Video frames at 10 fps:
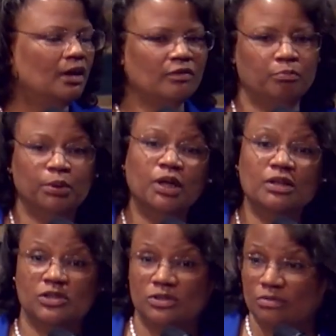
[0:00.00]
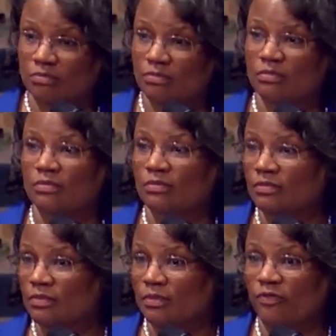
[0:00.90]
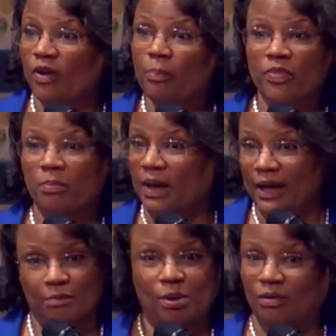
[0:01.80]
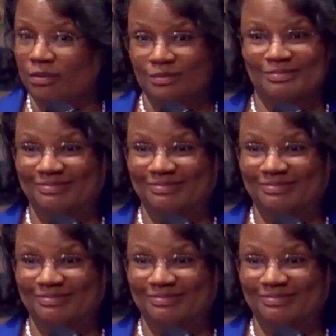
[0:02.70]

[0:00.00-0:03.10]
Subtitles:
of books from the Bible,